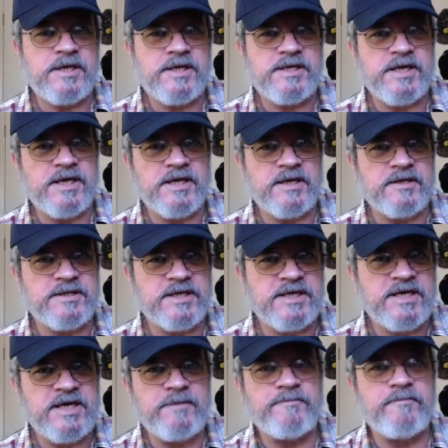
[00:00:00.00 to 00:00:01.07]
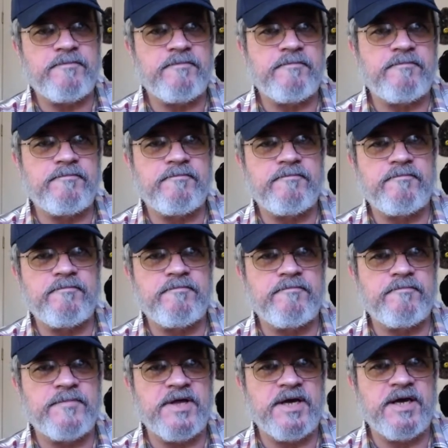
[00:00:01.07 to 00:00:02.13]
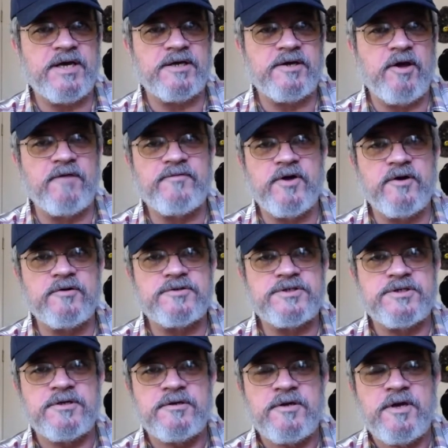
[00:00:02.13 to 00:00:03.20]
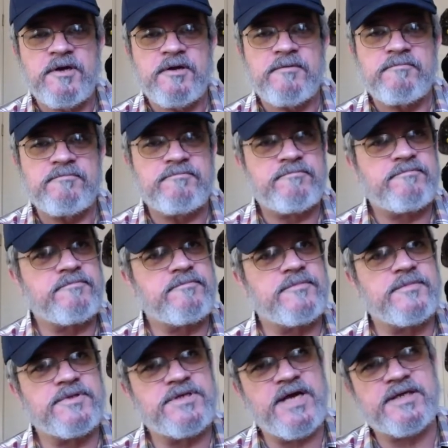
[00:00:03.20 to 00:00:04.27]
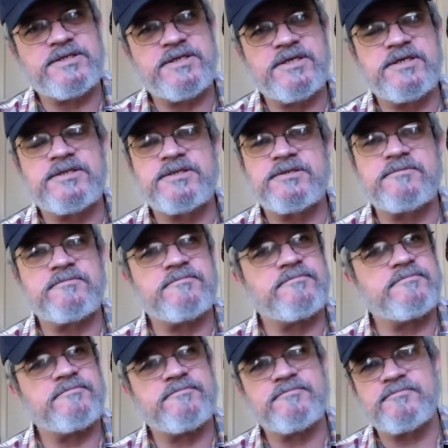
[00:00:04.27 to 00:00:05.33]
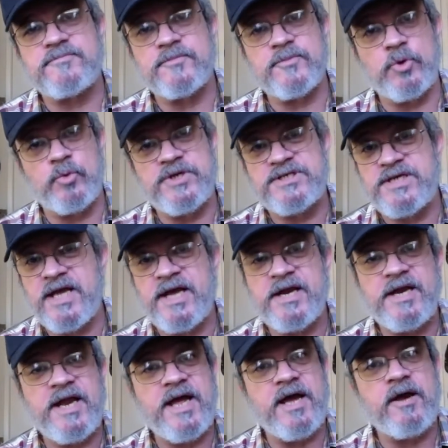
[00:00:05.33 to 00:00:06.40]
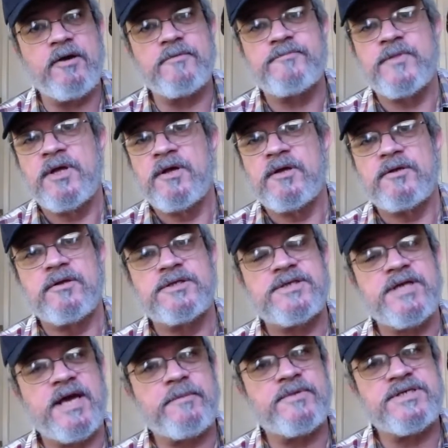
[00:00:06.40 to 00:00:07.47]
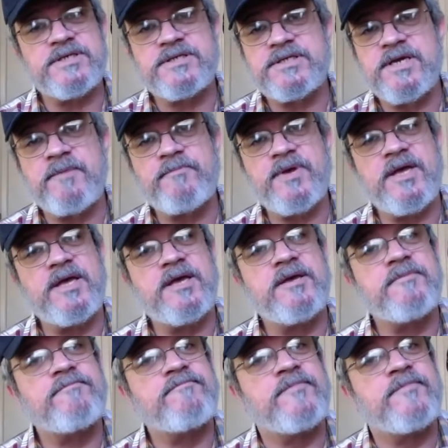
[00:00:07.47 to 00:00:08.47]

to keep the Gulf Coast, Texas, Louisiana now, looks like Mississippi,